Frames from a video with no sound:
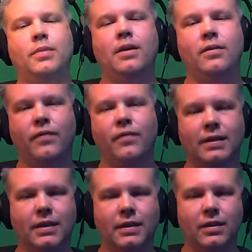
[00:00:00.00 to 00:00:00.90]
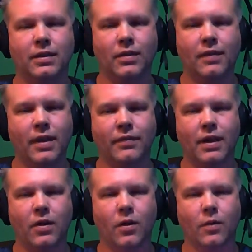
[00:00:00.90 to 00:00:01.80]
out and the fact that, and I've
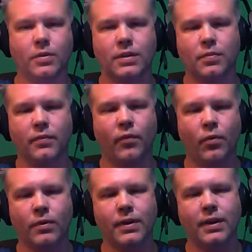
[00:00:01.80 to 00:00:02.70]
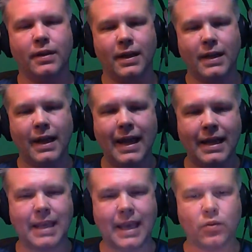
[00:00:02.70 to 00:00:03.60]
kind of harped on this before, that it
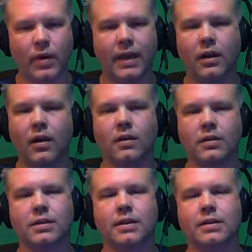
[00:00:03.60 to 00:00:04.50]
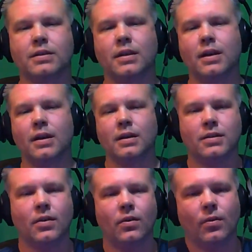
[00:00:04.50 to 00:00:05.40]
has actual analog sticks.
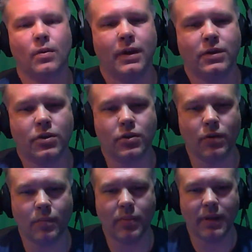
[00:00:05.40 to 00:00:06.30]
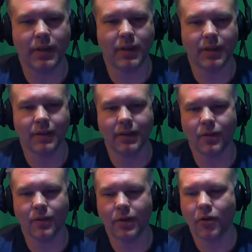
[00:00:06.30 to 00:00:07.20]
So it should be, a
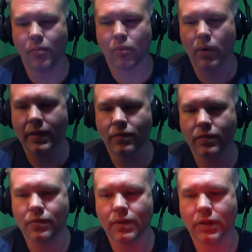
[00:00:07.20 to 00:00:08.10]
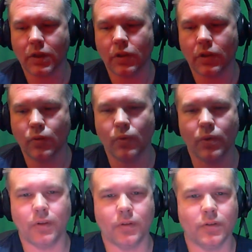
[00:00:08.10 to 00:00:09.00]
no-brainer to
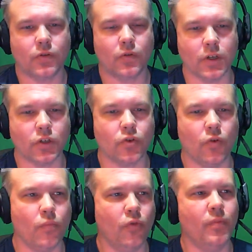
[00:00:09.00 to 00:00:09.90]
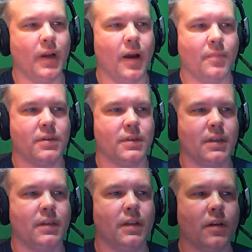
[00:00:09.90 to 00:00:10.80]
include traditional movement
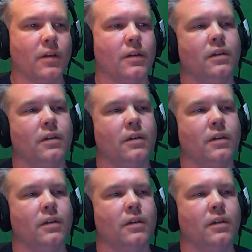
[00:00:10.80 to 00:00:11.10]
options in there.